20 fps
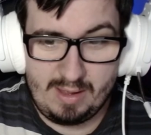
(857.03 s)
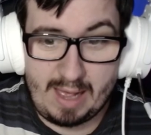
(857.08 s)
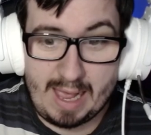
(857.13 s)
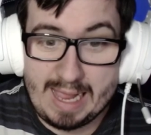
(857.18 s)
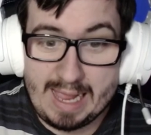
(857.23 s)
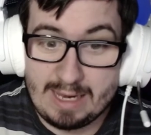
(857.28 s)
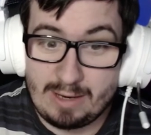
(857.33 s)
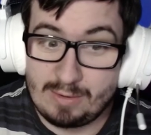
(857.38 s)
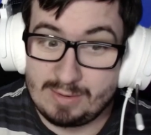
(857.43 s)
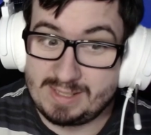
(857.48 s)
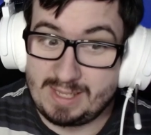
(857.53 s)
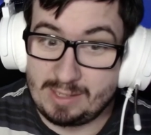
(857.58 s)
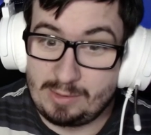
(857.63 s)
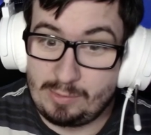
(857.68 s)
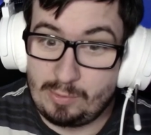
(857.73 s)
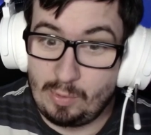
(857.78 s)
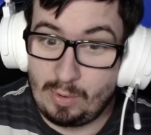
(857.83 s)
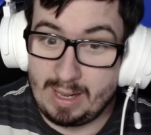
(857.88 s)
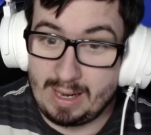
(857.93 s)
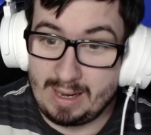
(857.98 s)
I lost the
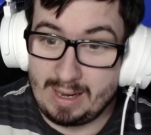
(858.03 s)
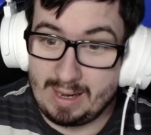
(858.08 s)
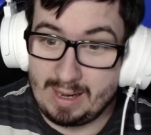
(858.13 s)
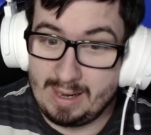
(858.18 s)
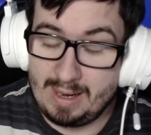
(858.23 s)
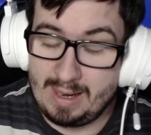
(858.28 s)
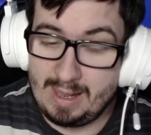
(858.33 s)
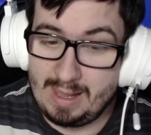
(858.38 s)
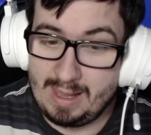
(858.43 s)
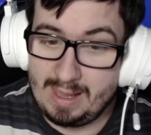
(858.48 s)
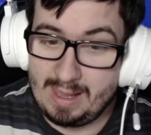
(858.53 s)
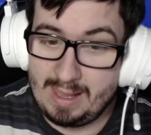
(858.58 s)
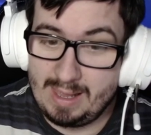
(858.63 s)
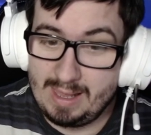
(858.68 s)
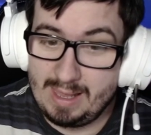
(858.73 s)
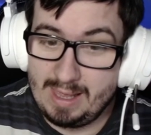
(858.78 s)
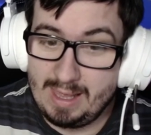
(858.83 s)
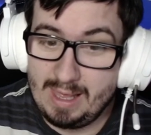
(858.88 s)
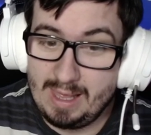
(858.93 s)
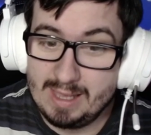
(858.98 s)
duel.
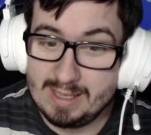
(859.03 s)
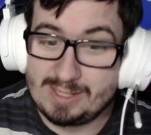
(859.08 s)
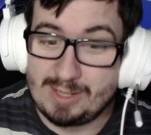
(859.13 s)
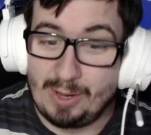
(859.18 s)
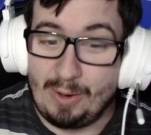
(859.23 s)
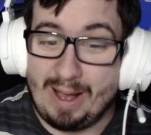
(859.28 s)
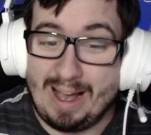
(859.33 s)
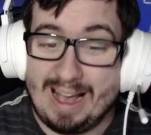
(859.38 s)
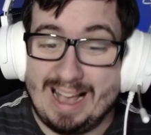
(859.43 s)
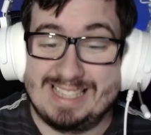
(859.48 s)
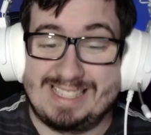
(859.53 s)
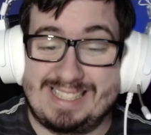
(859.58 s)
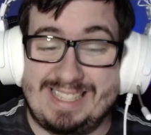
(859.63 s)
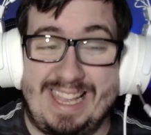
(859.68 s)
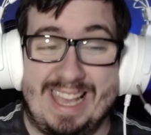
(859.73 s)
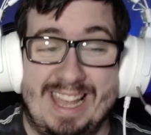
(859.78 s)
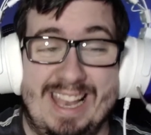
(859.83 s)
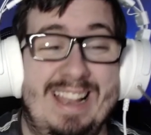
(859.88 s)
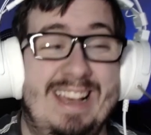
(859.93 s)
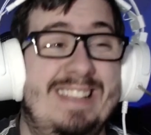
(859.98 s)
So
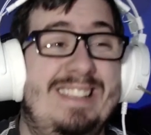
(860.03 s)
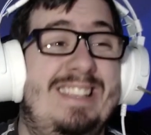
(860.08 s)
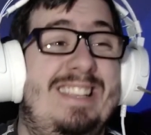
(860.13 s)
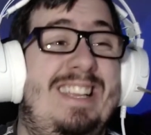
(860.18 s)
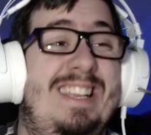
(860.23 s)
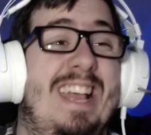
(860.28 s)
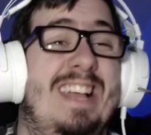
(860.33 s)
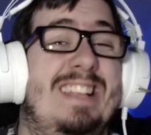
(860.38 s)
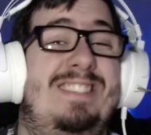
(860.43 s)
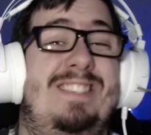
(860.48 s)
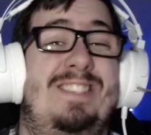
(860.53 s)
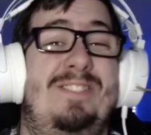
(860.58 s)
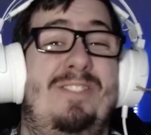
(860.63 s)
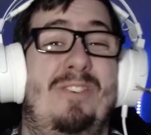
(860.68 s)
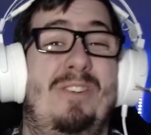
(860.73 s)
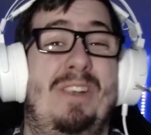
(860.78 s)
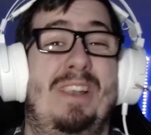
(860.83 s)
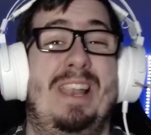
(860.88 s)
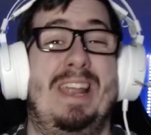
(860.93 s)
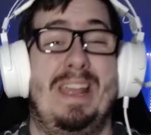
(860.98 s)
Askeladd gets
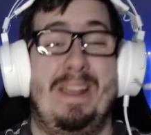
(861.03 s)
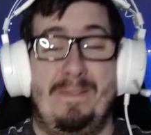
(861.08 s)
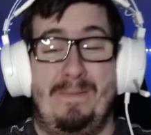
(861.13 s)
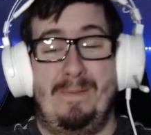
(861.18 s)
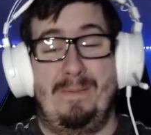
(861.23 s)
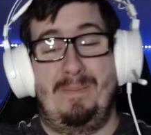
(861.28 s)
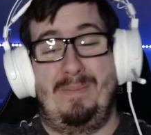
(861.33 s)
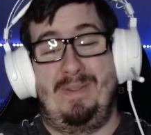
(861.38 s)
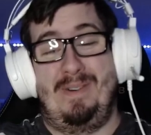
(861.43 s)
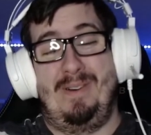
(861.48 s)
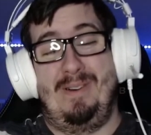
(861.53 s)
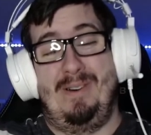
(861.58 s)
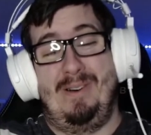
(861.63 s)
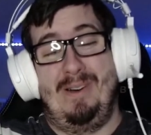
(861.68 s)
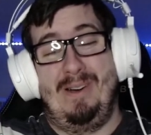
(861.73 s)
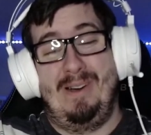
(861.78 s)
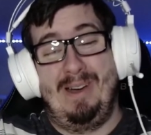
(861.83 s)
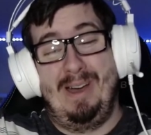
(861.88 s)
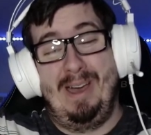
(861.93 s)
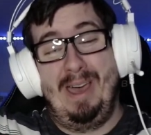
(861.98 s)
to live,
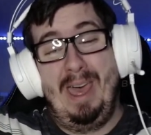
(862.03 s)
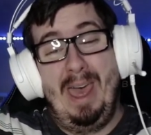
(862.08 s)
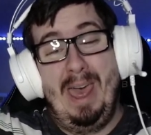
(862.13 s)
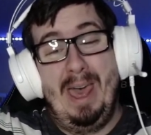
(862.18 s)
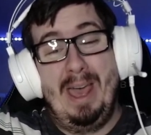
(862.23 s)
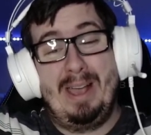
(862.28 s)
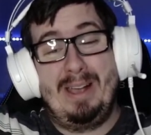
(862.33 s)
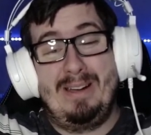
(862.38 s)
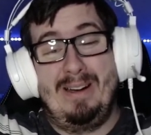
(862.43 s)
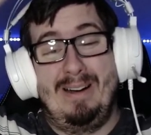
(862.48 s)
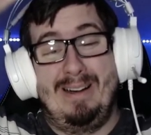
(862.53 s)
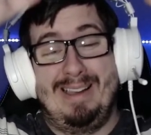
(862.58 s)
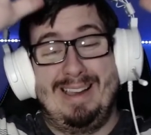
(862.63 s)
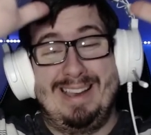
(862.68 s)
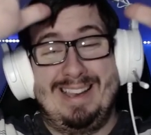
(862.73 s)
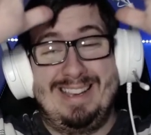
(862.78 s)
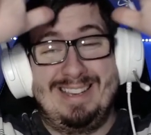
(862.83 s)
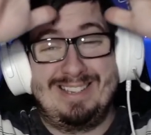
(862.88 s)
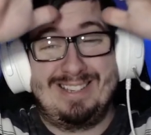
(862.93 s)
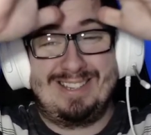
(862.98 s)
bro.
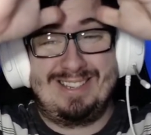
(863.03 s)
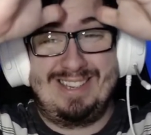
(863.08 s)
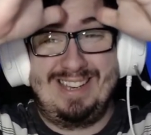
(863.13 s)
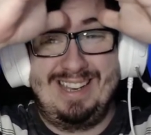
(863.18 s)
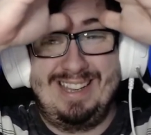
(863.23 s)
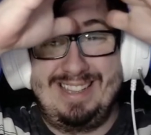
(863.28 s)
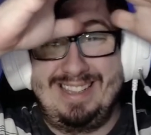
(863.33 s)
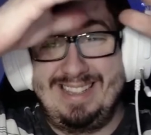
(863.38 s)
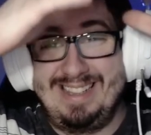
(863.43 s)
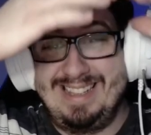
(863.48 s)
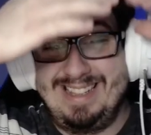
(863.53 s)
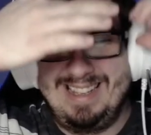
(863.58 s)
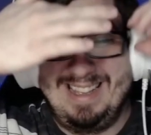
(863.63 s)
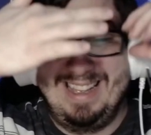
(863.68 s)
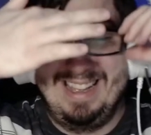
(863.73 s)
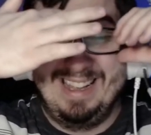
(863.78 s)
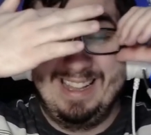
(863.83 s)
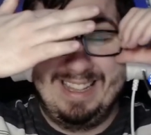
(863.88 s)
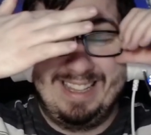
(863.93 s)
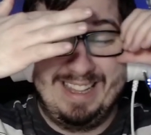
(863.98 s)
Holy shit.
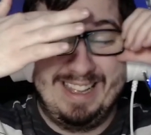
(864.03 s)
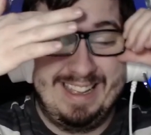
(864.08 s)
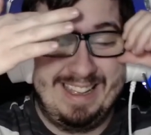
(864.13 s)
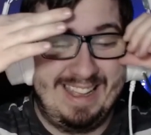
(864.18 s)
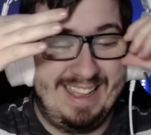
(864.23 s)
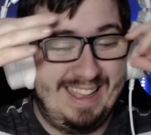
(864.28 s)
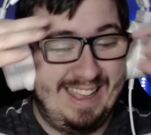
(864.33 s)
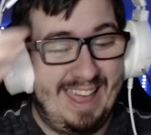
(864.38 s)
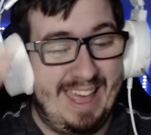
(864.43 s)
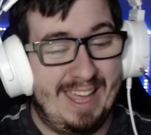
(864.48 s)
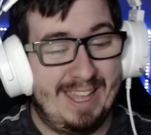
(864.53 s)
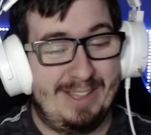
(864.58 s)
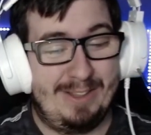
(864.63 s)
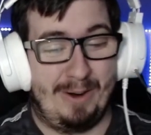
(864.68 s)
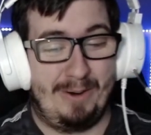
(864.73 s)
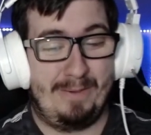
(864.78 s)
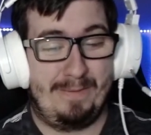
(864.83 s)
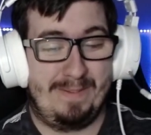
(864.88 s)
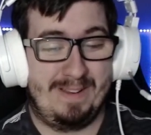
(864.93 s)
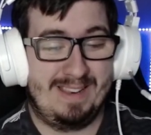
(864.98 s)

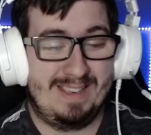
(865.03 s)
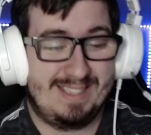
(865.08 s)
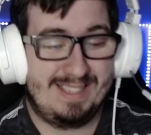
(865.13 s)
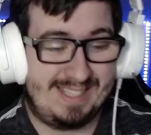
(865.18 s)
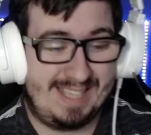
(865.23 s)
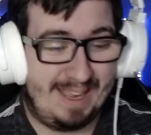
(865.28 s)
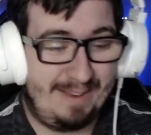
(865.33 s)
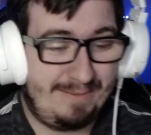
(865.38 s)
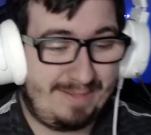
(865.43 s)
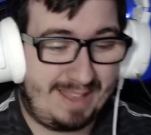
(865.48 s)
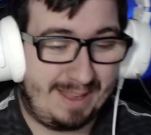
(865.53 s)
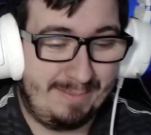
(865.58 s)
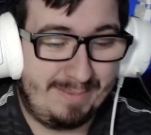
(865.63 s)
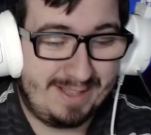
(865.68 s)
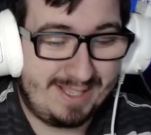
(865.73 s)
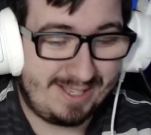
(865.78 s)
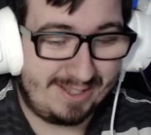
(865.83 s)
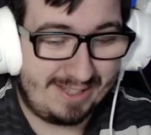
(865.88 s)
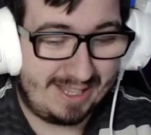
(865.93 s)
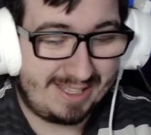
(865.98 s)
Thorfinn saved him
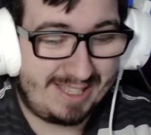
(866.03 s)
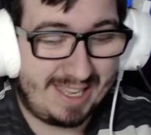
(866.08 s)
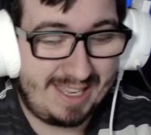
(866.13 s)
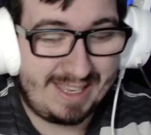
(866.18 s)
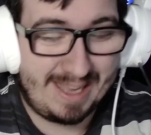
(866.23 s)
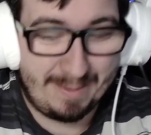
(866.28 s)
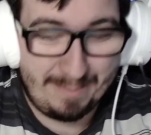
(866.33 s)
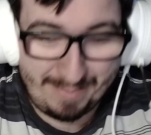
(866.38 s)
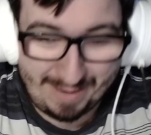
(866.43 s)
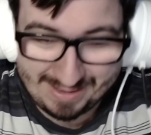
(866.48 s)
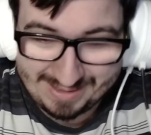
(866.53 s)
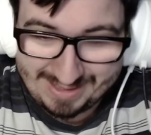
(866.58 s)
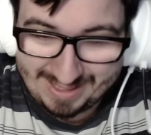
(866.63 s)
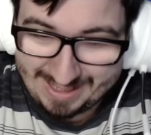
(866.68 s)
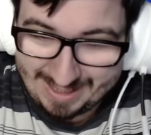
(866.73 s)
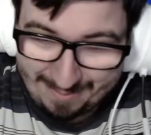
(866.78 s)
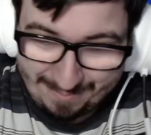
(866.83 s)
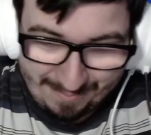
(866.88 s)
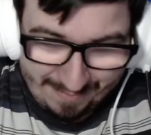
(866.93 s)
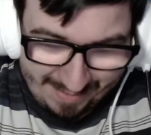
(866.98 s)
so that he can body
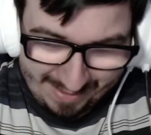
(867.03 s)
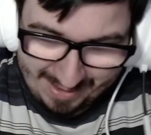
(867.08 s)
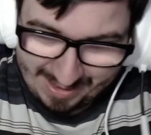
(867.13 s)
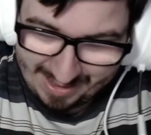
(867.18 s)
him.